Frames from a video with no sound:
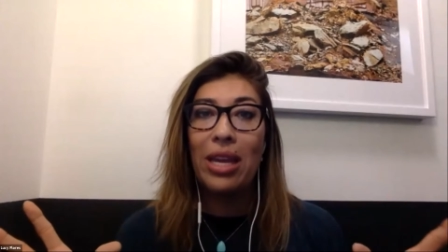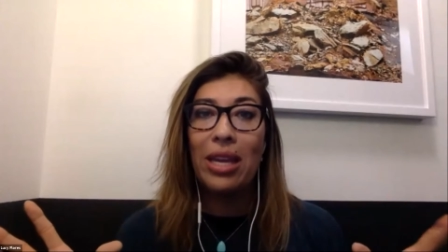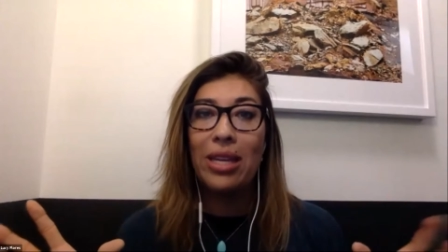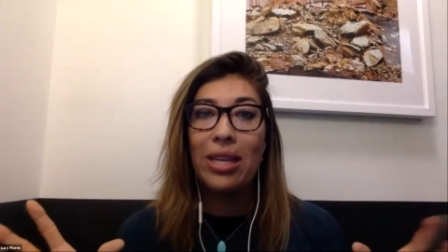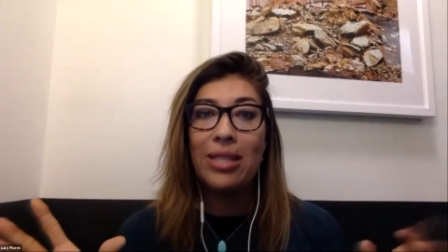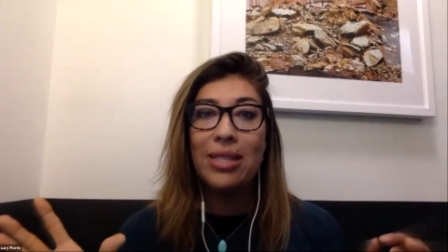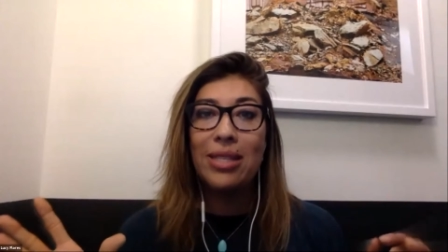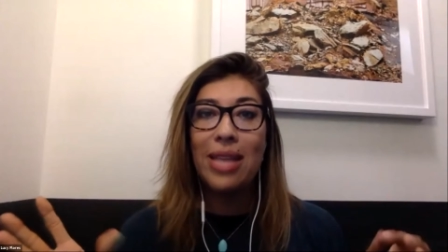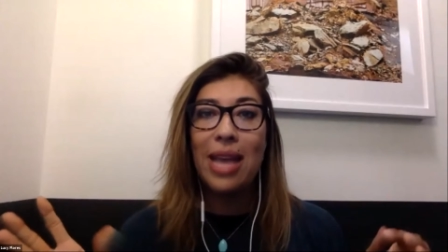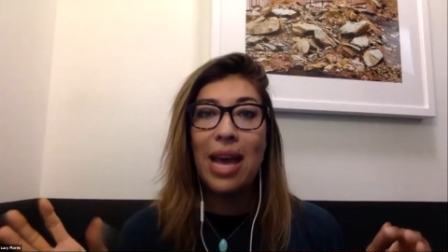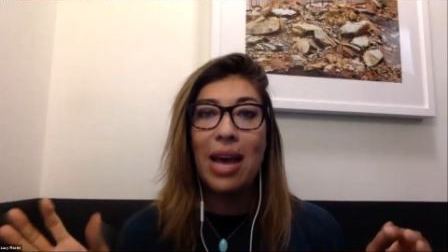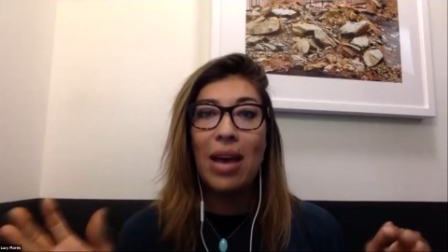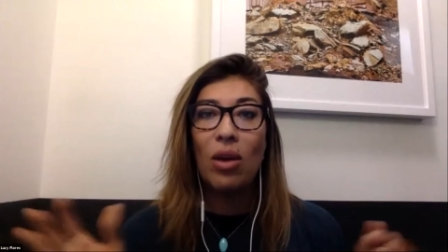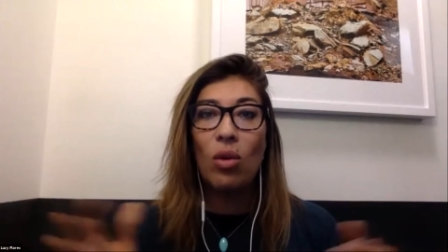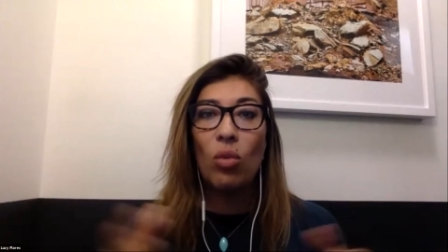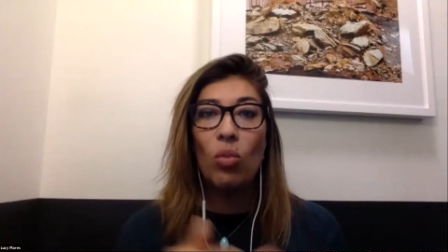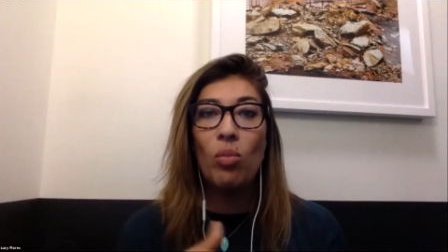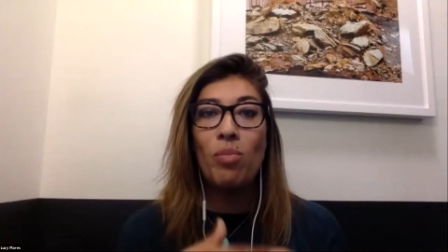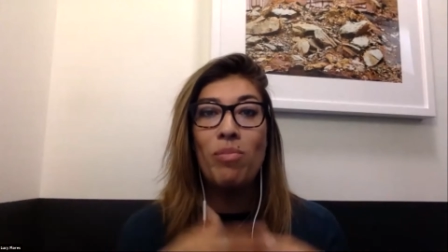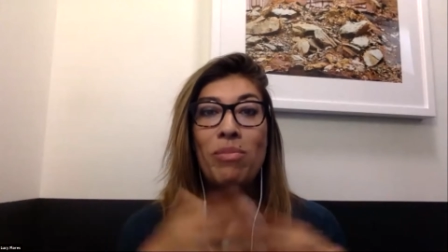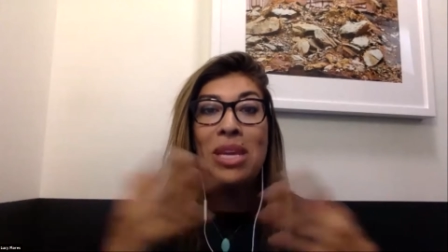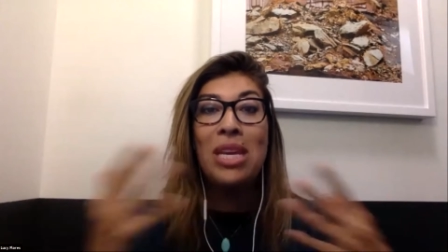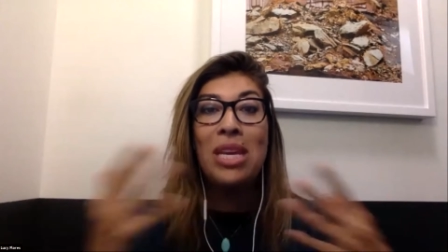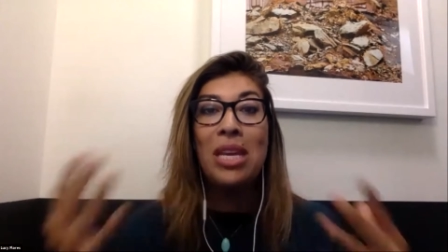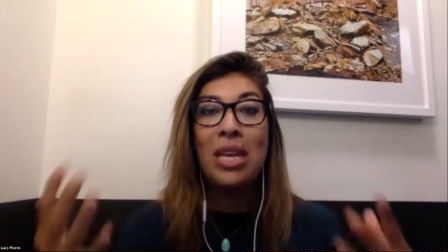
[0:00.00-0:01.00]
Is that
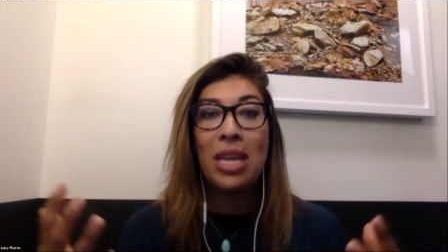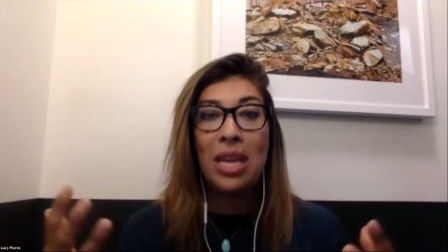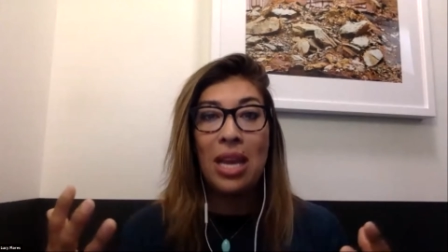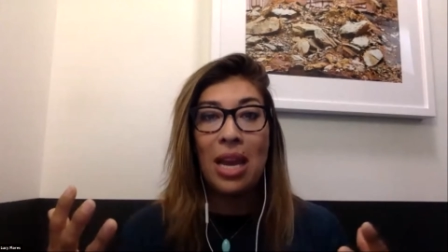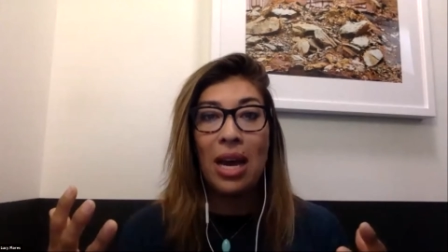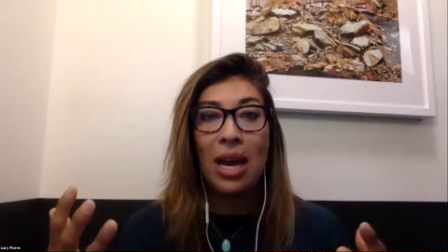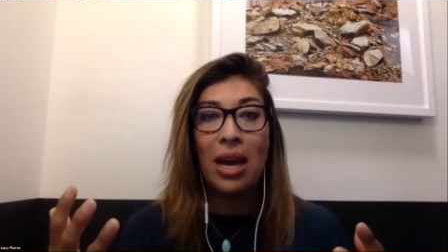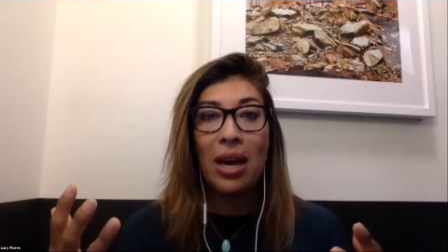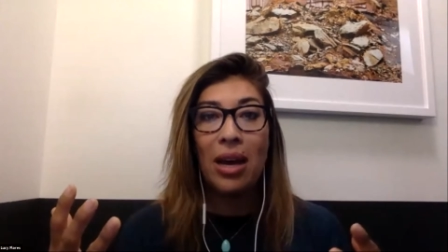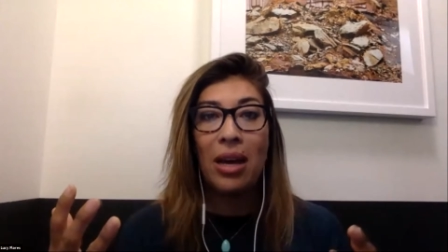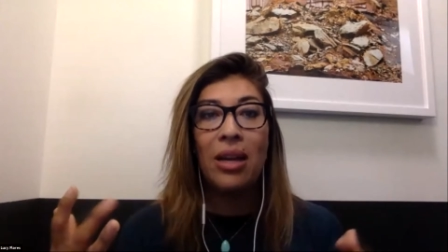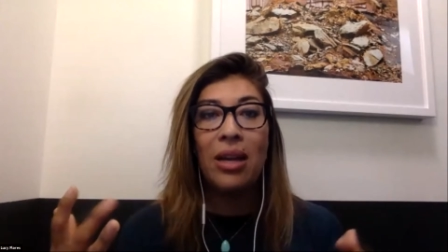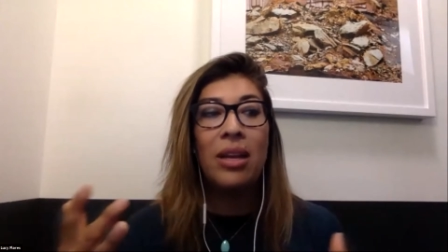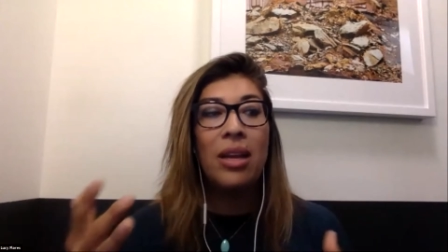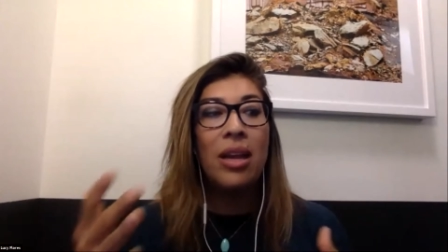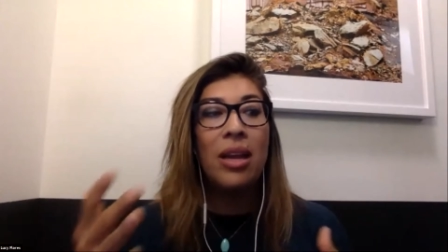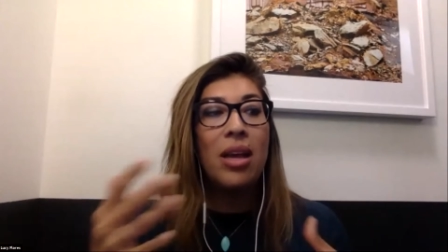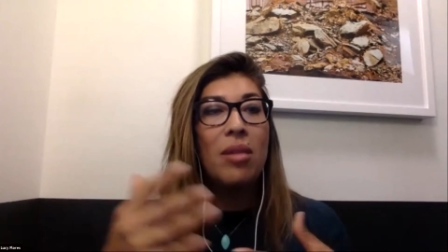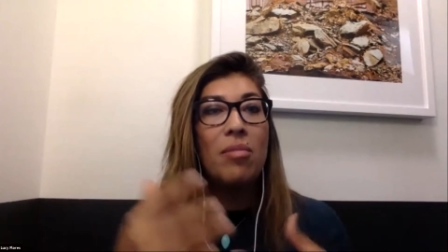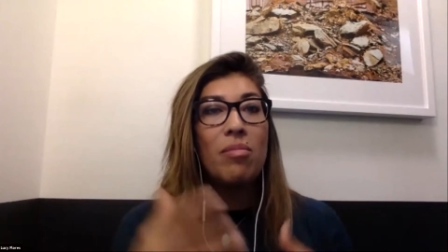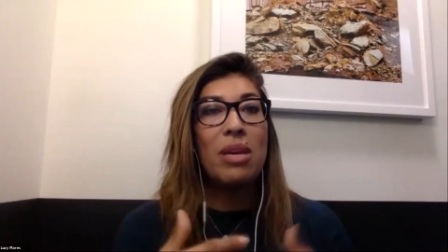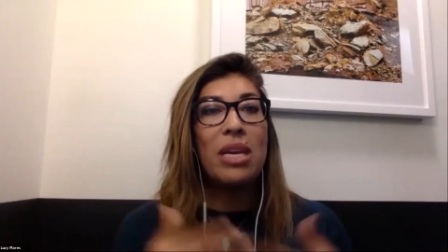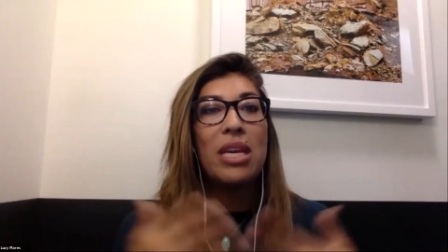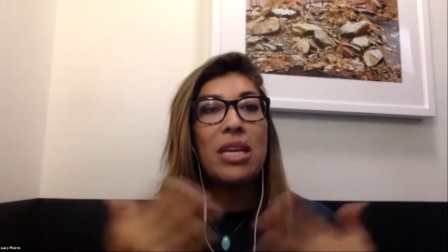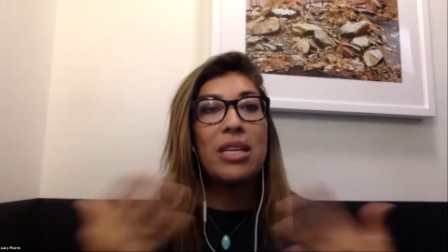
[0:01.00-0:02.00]
media,
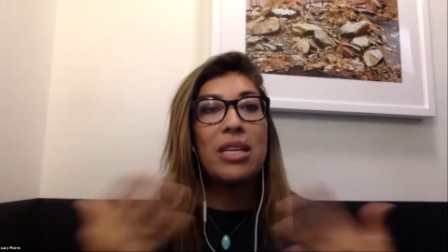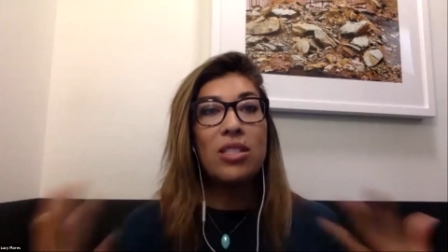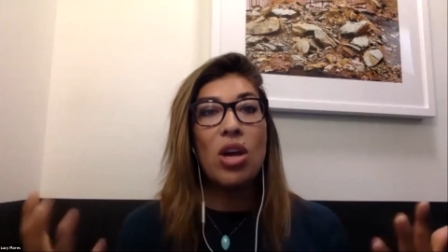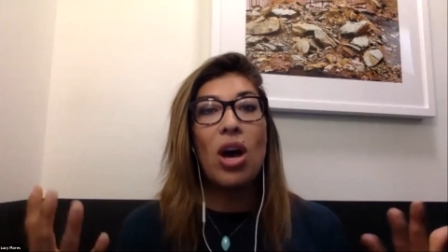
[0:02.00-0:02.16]
because